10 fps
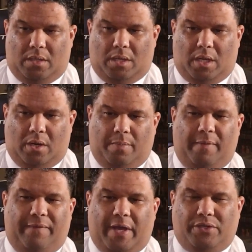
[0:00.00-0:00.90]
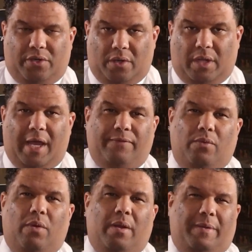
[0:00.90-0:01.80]
in your profession or your life,
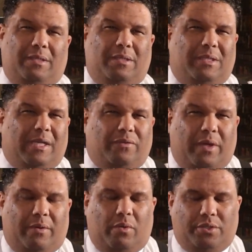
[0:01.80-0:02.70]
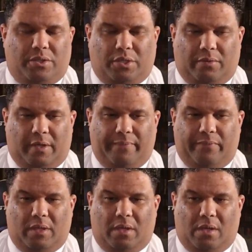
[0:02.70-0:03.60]
you want to be successful at what you're doing.
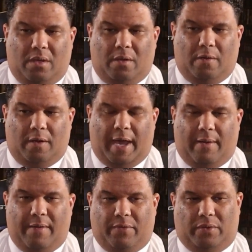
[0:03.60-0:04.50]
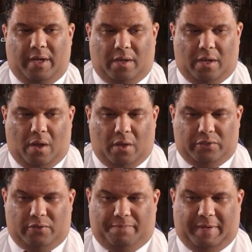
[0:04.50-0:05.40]
However, there can
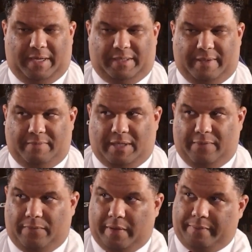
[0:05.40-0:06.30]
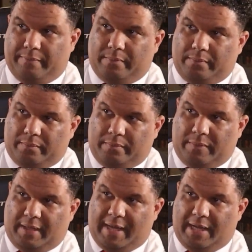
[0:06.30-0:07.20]
also be some different
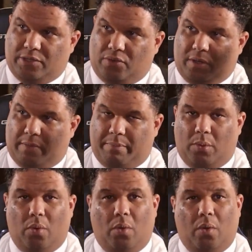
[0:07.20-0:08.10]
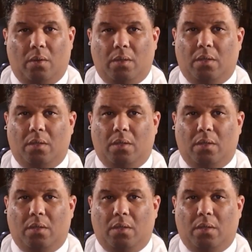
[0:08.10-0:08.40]
things you can pull